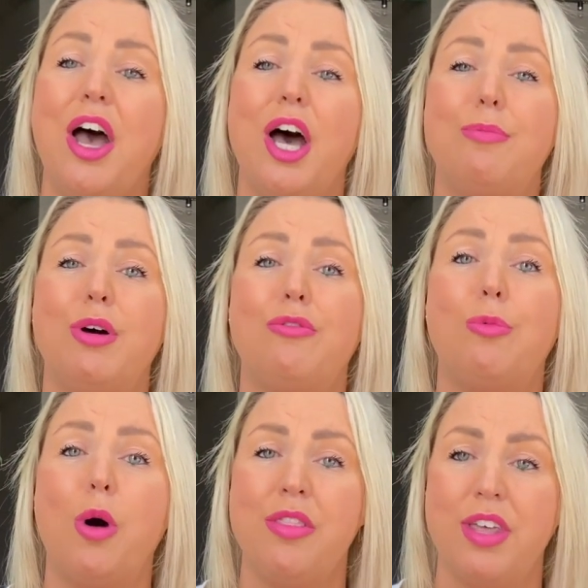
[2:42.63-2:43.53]
above
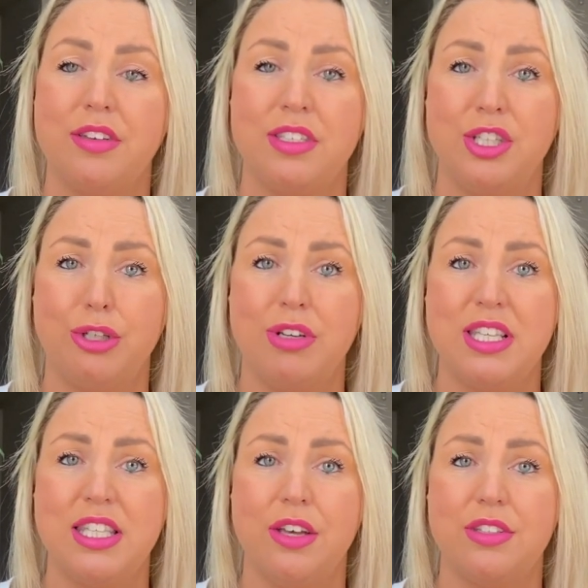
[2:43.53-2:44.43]
1,000
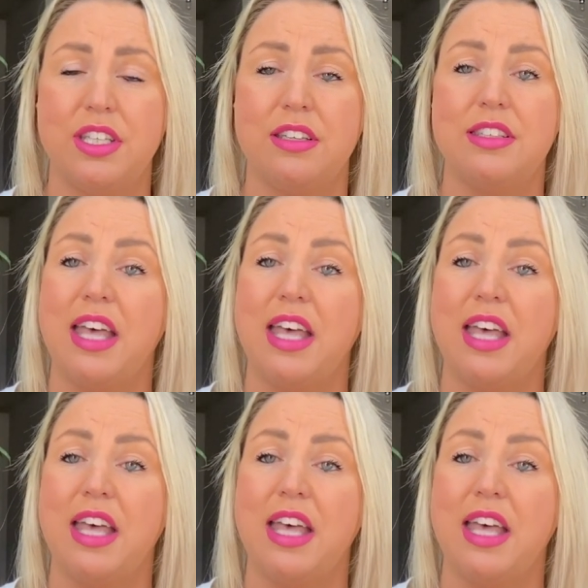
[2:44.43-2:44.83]
degrees Celsius.